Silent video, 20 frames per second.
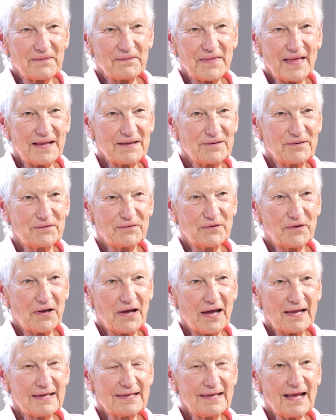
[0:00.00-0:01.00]
And then,
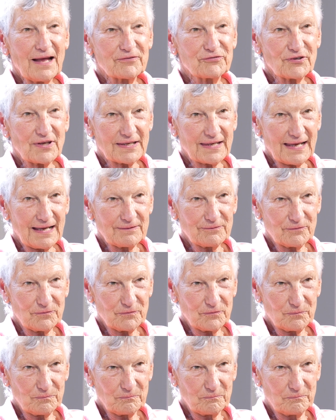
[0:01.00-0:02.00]

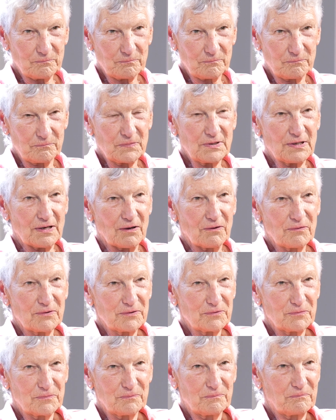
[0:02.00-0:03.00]

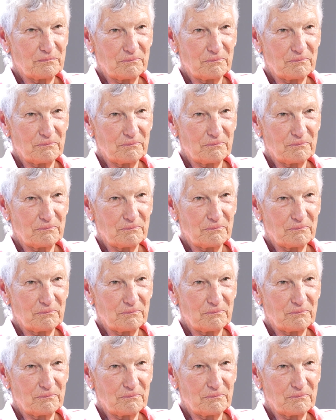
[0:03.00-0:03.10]
you